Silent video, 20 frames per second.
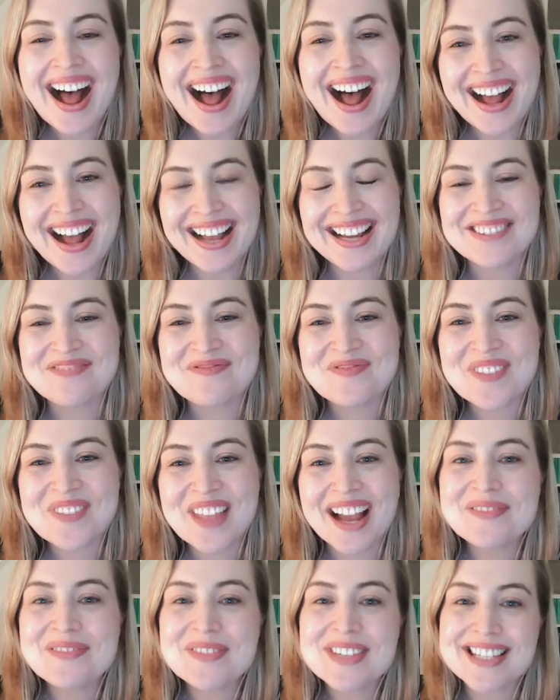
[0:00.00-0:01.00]
Hi,
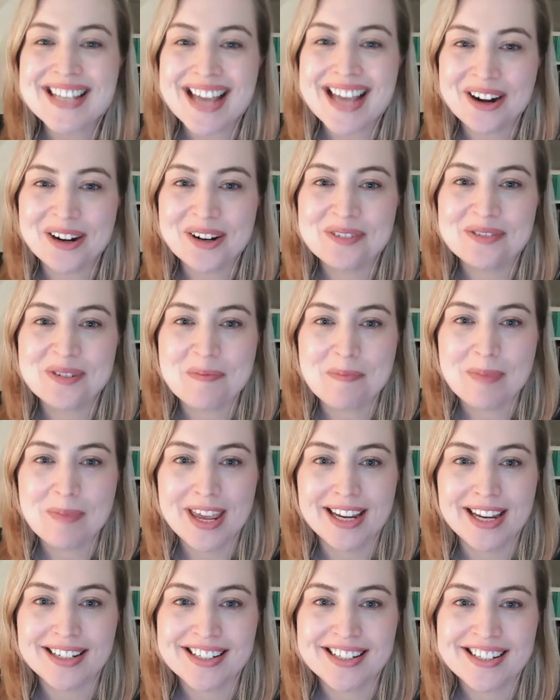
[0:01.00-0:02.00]
I'm Sarah from
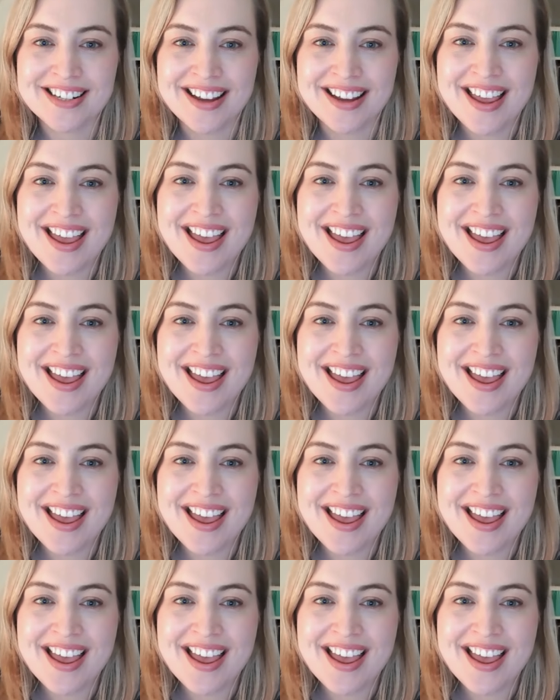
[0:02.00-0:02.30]
Pitch,